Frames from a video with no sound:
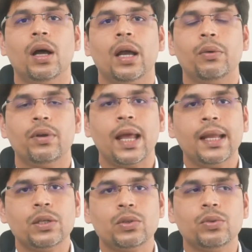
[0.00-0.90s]
I would
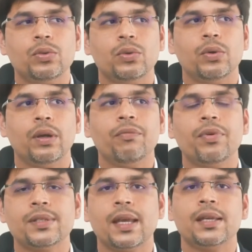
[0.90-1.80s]
like to
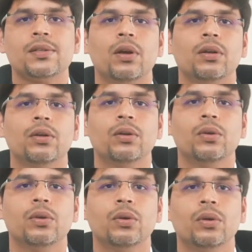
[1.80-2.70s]
emphasize on
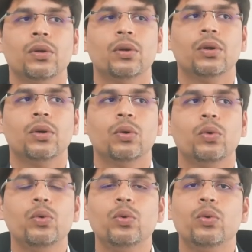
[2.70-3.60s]

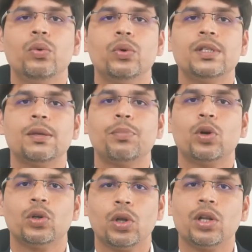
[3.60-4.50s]
who is a
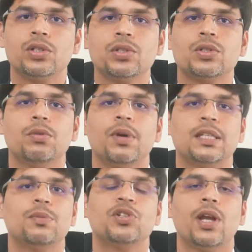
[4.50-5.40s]
proctologist by
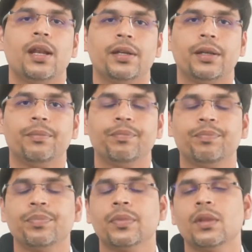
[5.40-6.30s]
specialty.
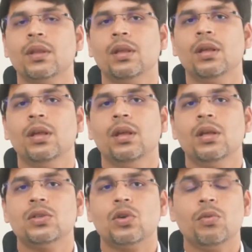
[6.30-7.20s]

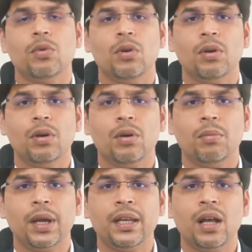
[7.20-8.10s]
So
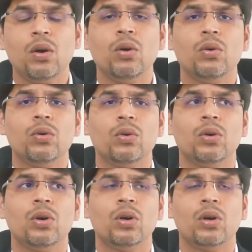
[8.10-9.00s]
by
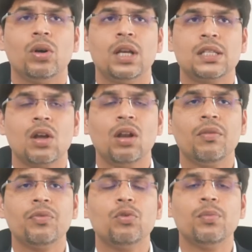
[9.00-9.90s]
now, as all
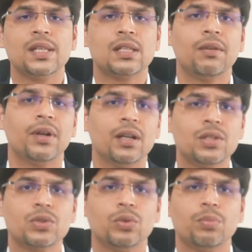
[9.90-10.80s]
of you must have
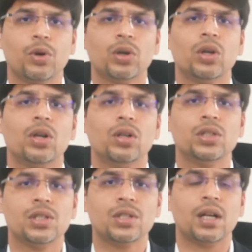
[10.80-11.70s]
understood,
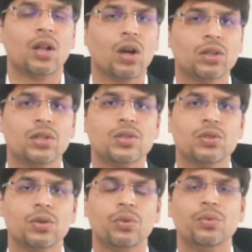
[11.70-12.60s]
proctologists are
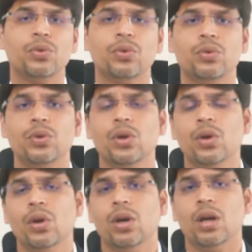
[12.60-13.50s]
doctors who
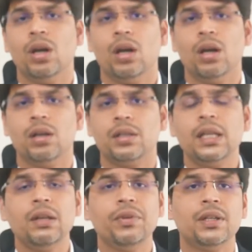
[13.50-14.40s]

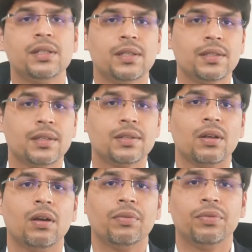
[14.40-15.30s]
deal with diseases
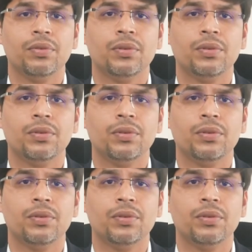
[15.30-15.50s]
of